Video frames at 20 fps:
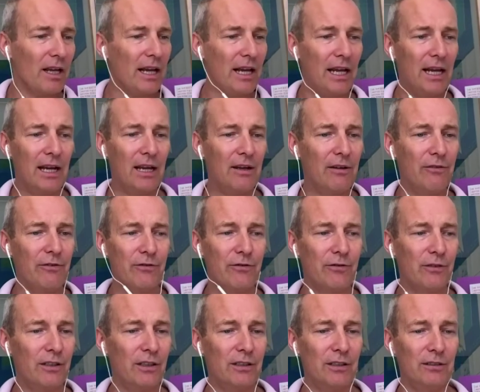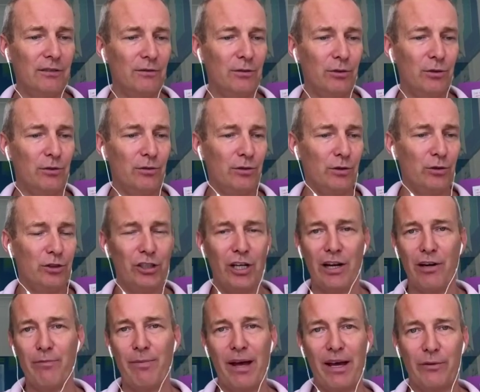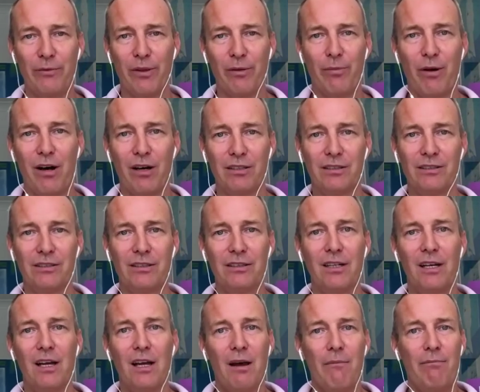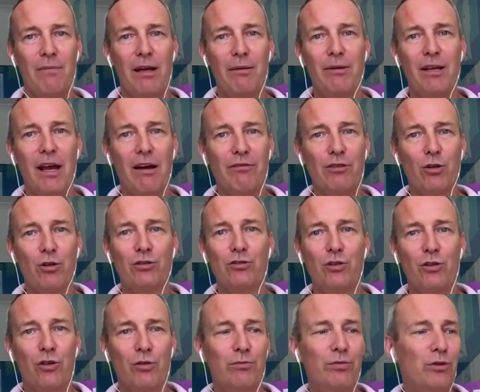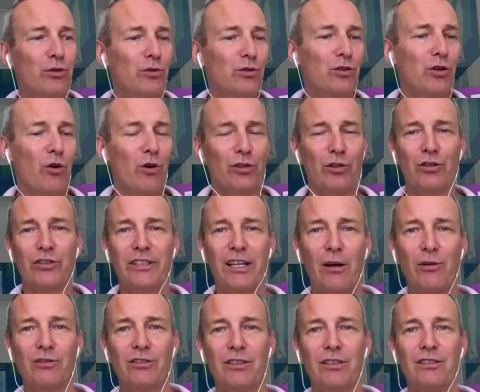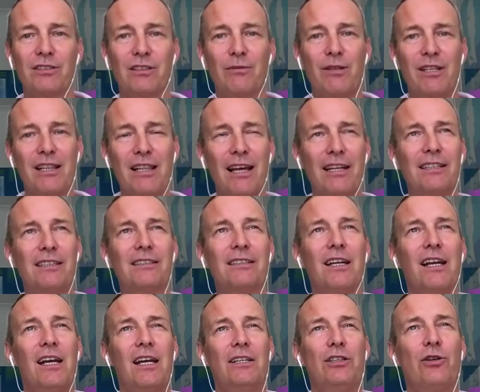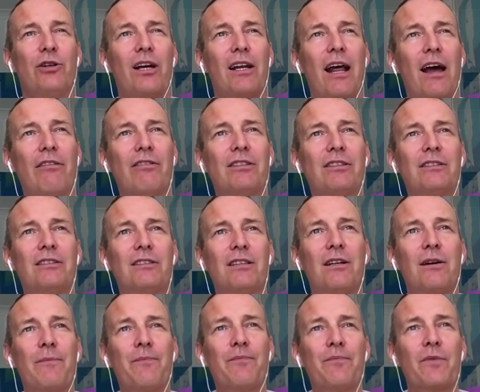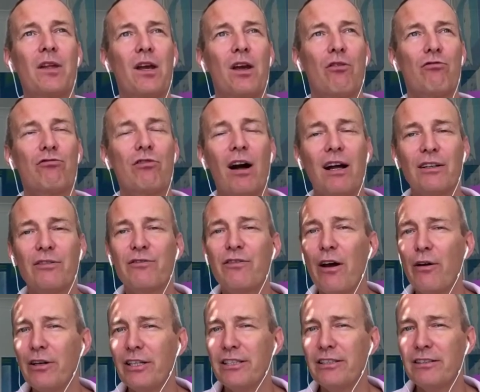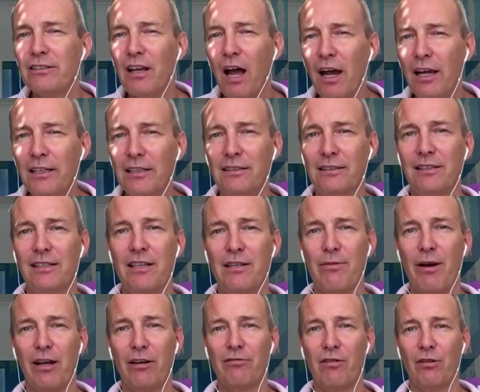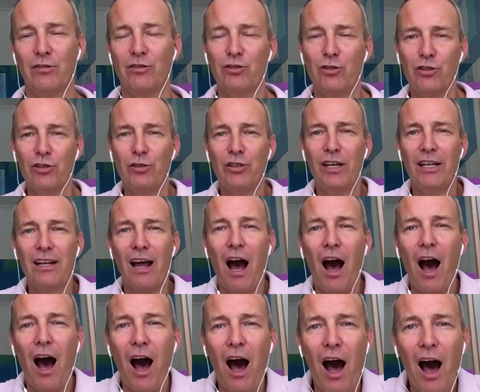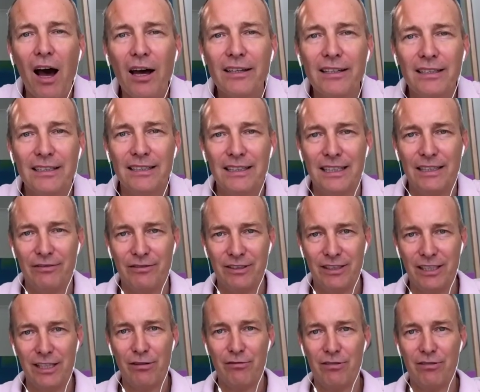If you share a bed with a partner, maybe have it on your computer or your sound system and you can have it run very silently in the background so you can hardly even hear